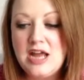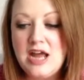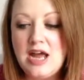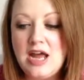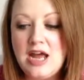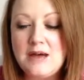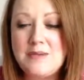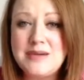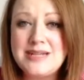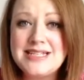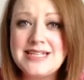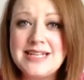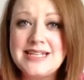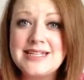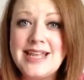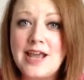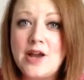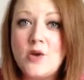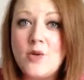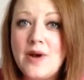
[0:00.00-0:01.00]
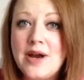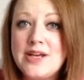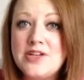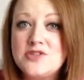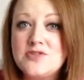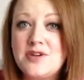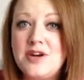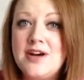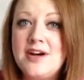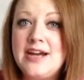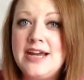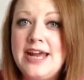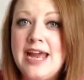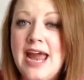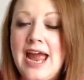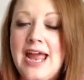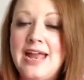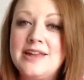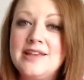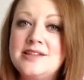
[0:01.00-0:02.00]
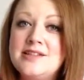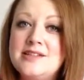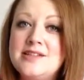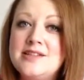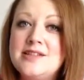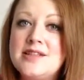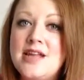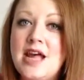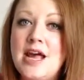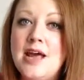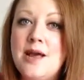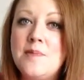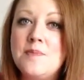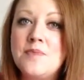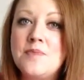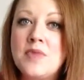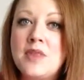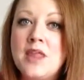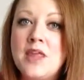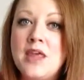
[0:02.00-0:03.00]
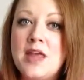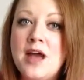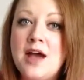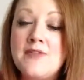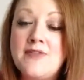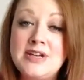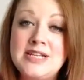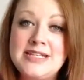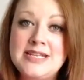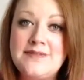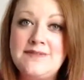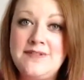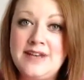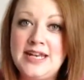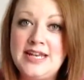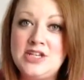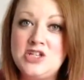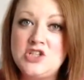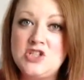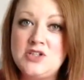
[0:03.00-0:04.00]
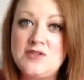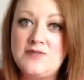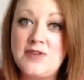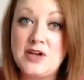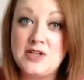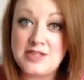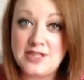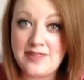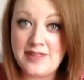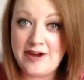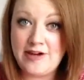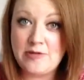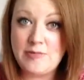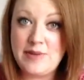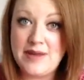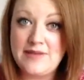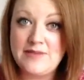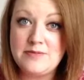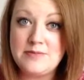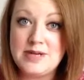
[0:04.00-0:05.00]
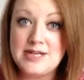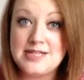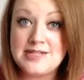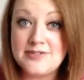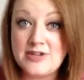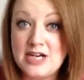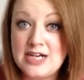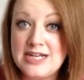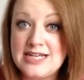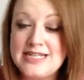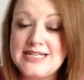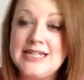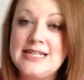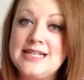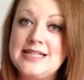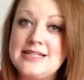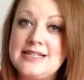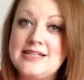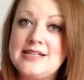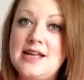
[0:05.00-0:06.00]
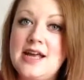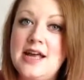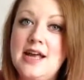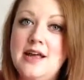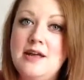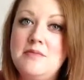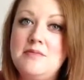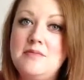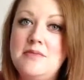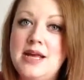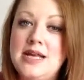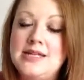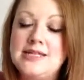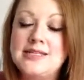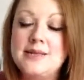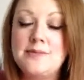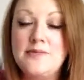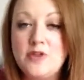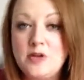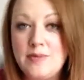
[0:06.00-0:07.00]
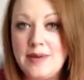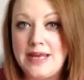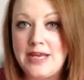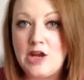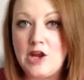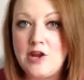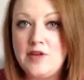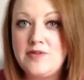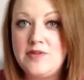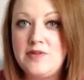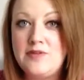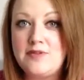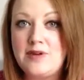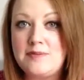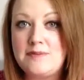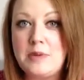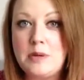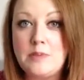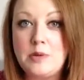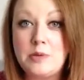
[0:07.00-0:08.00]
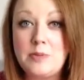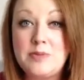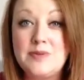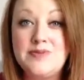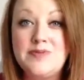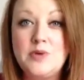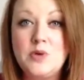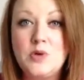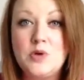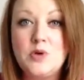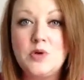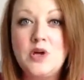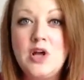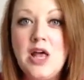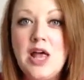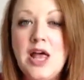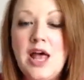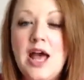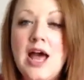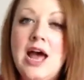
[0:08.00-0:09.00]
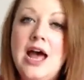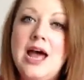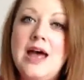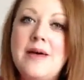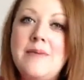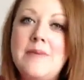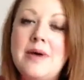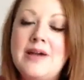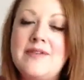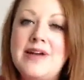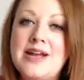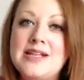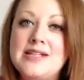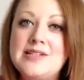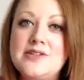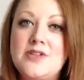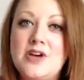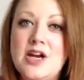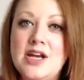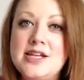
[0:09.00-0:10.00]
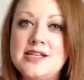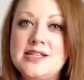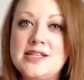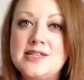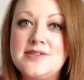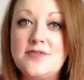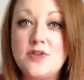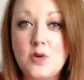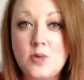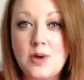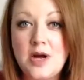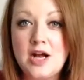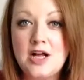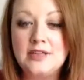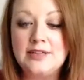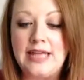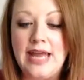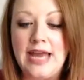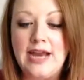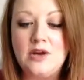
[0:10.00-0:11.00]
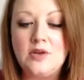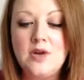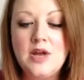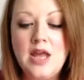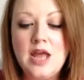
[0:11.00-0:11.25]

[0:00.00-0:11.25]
My skin's getting quite dry, and I've recently finished phototherapy for my psoriasis. As some of you may know if you've read my blog before, I've had psoriasis for a while now.